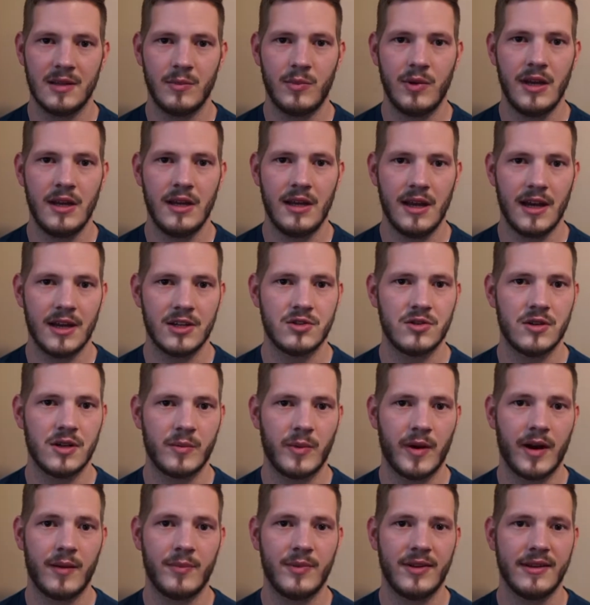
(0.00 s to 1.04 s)
the pediatric
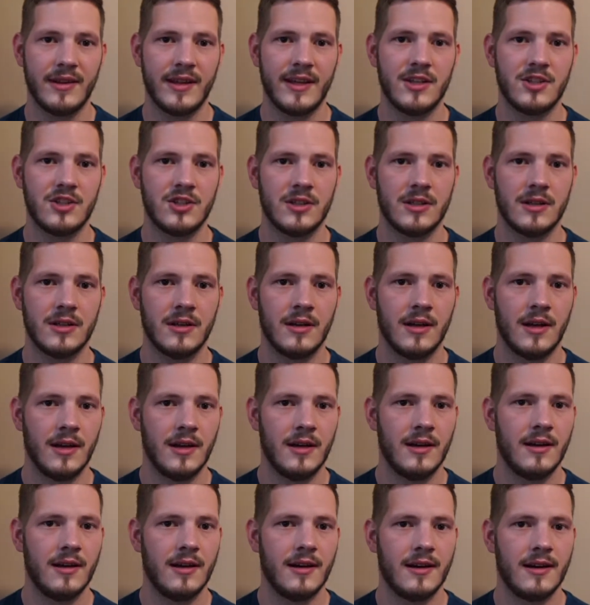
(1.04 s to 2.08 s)
population,
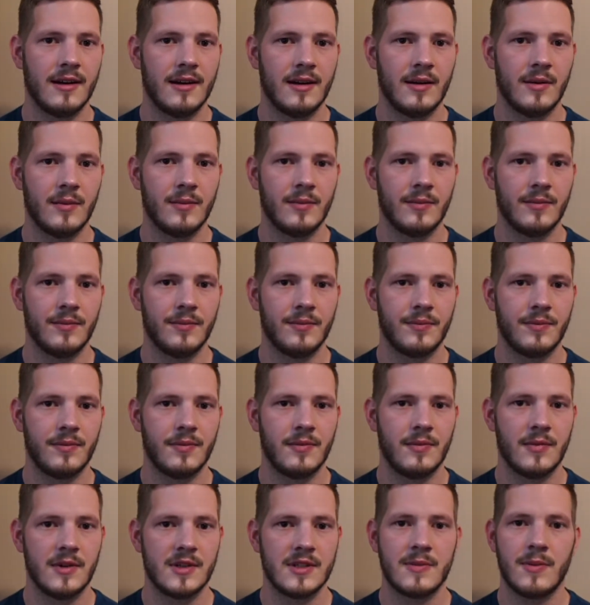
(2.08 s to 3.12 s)

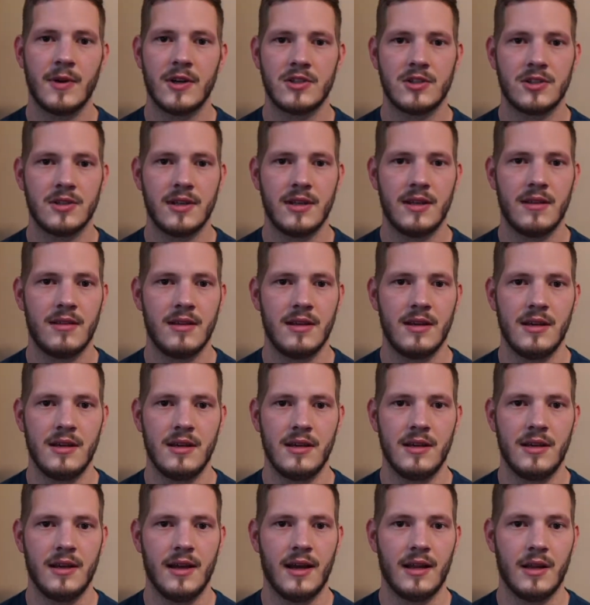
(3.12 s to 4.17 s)
especially
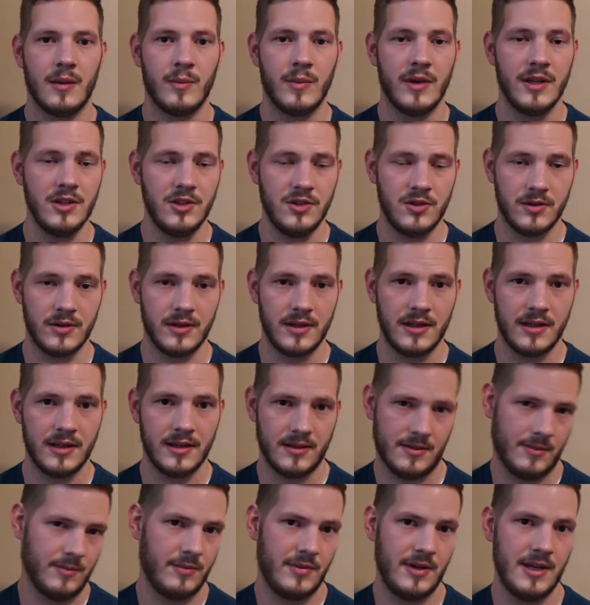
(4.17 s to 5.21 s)
the elementary
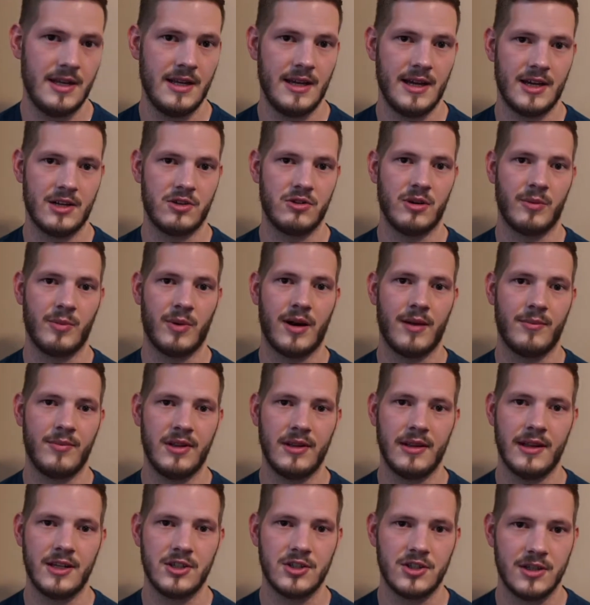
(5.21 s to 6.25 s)
pediatric
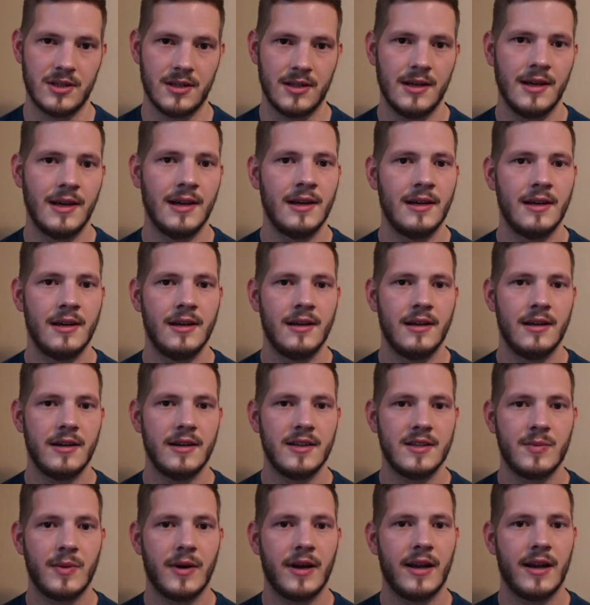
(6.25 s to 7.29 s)
population,
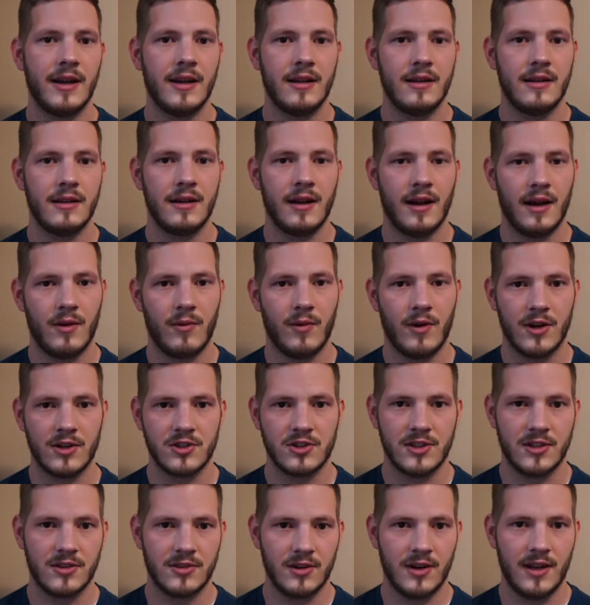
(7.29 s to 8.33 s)
is by not
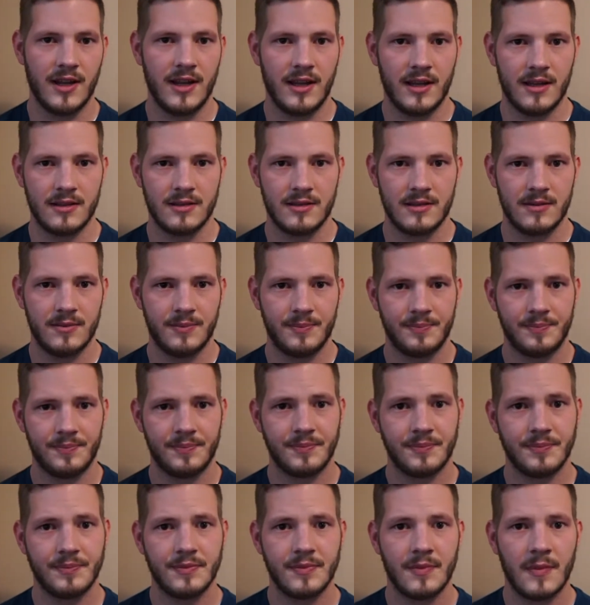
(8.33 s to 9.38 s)
washing their hands.
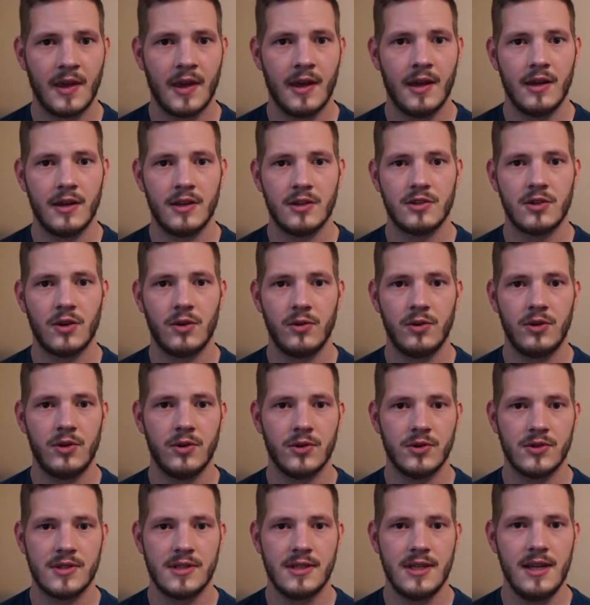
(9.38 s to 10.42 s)
So
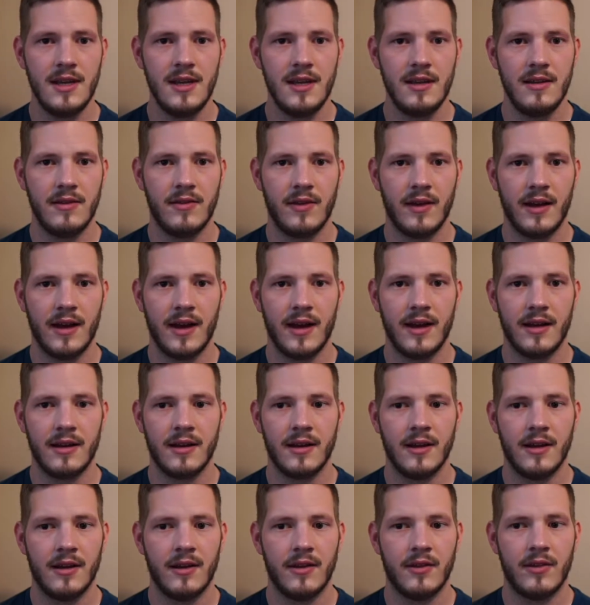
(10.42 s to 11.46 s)
you'll see
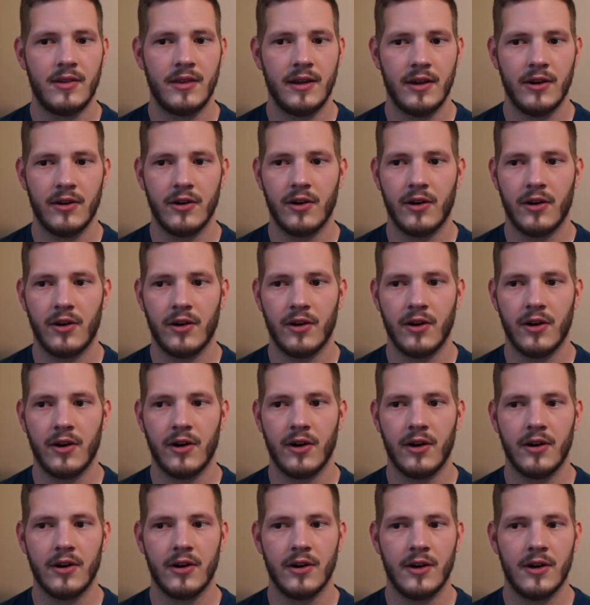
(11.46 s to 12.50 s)
that there
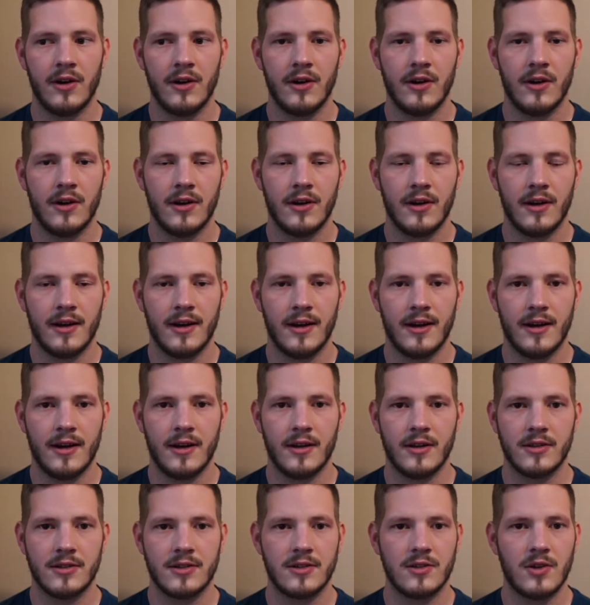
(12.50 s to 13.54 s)
are
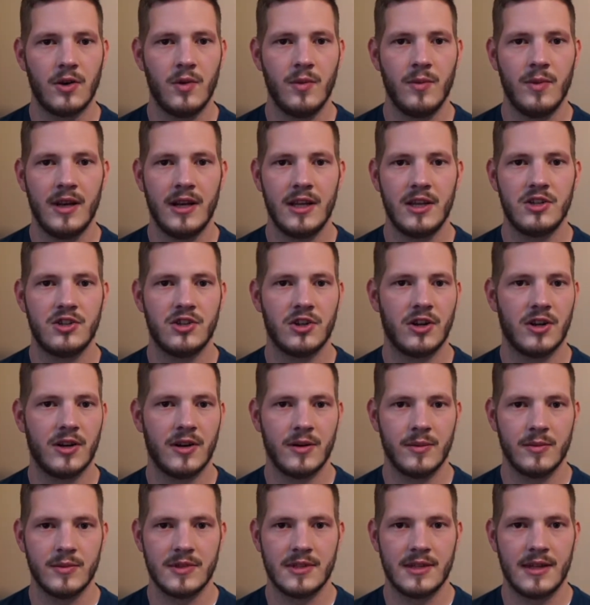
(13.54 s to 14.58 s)
so many
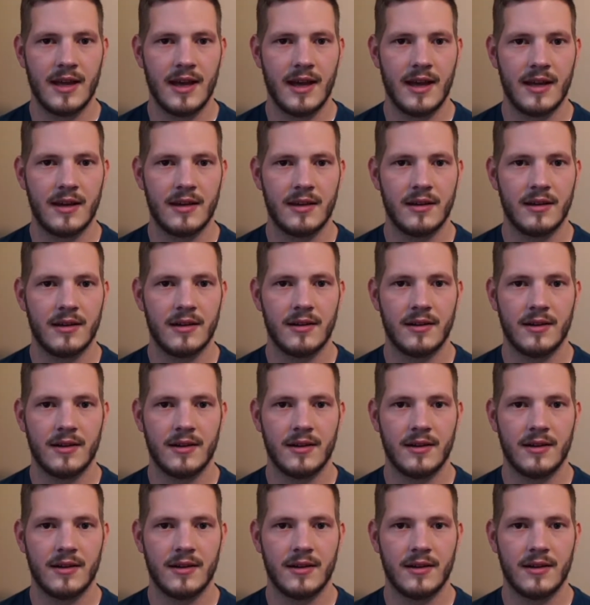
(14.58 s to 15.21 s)
germs that